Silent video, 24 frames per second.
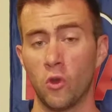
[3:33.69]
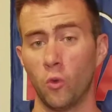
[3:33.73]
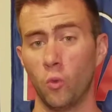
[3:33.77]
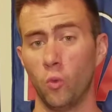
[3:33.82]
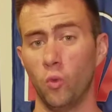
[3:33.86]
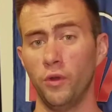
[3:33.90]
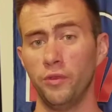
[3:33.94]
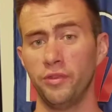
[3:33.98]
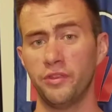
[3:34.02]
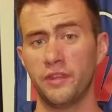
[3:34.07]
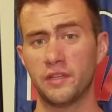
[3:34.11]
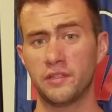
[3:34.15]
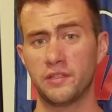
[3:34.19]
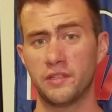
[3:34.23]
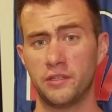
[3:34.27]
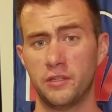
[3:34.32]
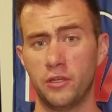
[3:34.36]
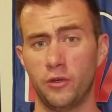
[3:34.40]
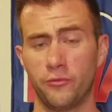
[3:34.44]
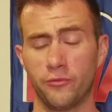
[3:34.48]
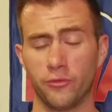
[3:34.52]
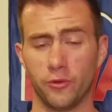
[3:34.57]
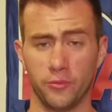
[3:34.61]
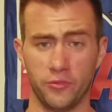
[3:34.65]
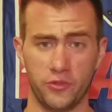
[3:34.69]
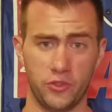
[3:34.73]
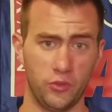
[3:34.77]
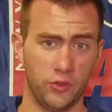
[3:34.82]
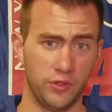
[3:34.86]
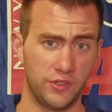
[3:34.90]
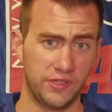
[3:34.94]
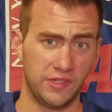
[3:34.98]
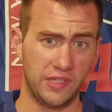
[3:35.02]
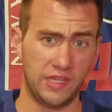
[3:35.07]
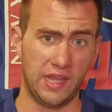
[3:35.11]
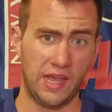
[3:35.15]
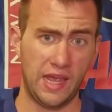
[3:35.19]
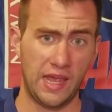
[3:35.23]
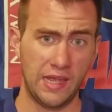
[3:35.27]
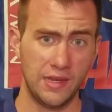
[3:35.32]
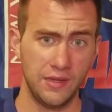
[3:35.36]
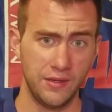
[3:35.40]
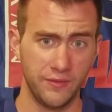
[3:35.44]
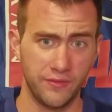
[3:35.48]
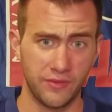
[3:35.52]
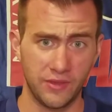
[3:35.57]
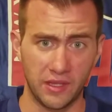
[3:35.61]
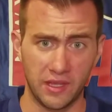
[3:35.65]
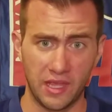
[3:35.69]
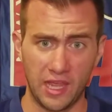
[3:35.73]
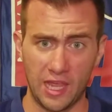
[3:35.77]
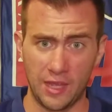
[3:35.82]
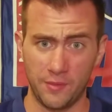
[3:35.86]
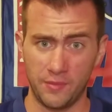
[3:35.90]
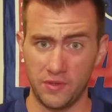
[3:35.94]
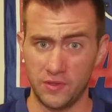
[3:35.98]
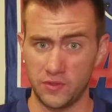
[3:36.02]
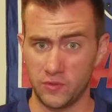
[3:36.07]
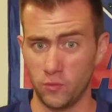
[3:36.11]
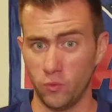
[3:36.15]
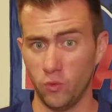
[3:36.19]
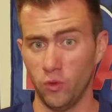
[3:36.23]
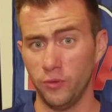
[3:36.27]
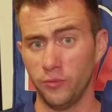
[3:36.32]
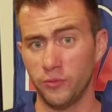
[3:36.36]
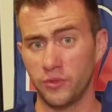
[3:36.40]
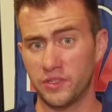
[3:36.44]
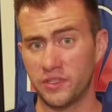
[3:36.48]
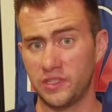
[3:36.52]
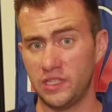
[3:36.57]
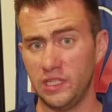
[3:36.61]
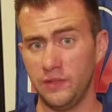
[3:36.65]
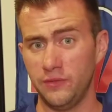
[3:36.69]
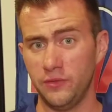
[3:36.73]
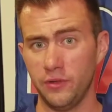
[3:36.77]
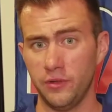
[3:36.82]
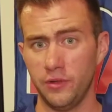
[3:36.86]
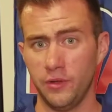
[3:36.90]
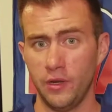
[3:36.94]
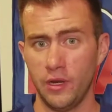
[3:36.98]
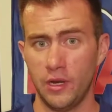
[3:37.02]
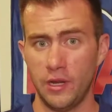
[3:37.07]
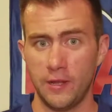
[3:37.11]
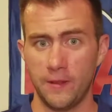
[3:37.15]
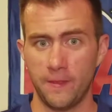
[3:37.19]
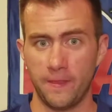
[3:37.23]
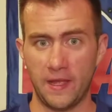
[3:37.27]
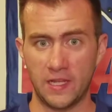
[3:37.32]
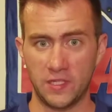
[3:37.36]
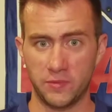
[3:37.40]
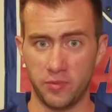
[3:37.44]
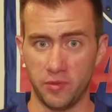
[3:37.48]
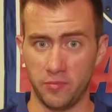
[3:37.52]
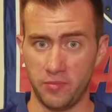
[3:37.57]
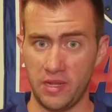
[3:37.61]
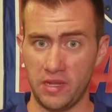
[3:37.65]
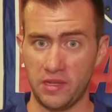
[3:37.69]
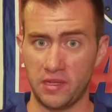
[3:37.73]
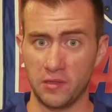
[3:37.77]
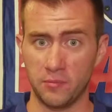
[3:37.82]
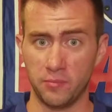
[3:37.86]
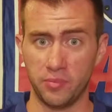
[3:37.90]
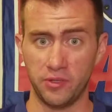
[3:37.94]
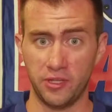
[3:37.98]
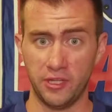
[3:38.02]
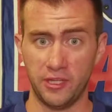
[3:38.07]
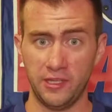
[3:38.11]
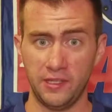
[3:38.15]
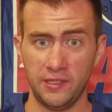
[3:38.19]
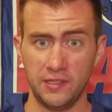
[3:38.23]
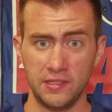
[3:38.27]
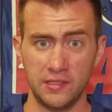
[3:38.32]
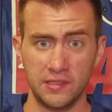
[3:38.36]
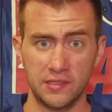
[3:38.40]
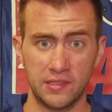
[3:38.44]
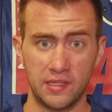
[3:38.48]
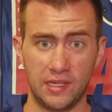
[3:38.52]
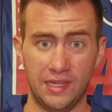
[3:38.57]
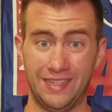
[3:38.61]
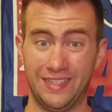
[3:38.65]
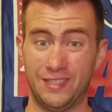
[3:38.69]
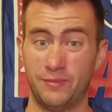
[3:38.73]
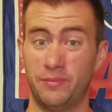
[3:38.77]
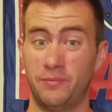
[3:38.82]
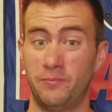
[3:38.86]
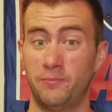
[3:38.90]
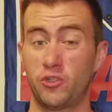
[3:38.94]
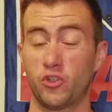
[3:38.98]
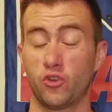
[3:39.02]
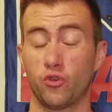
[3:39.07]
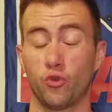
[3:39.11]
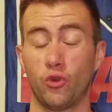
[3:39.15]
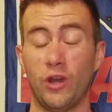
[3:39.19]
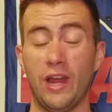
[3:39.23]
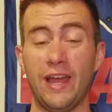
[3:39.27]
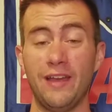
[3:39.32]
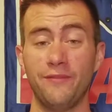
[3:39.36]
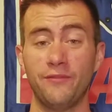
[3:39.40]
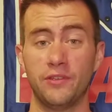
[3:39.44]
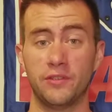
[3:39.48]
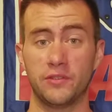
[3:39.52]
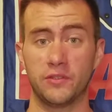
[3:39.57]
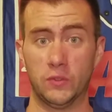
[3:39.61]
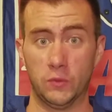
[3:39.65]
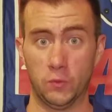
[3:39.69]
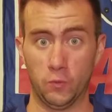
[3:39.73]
One thing to note from towards the end of the game is one receiver that's been making plays is Travis